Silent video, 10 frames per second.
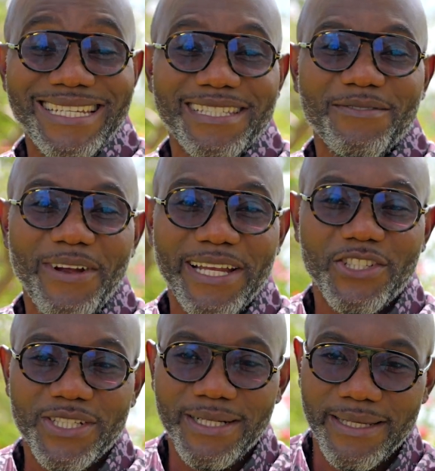
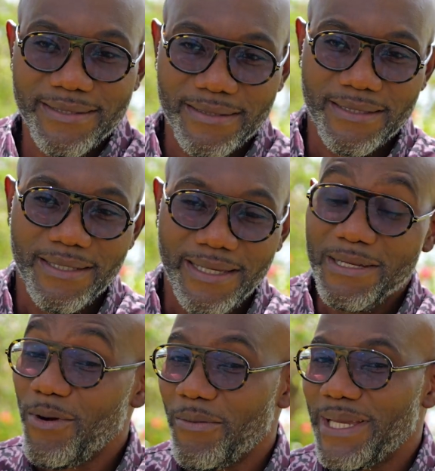disenfranchised
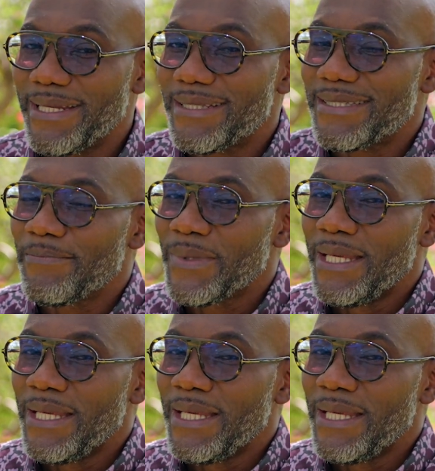in Barbados.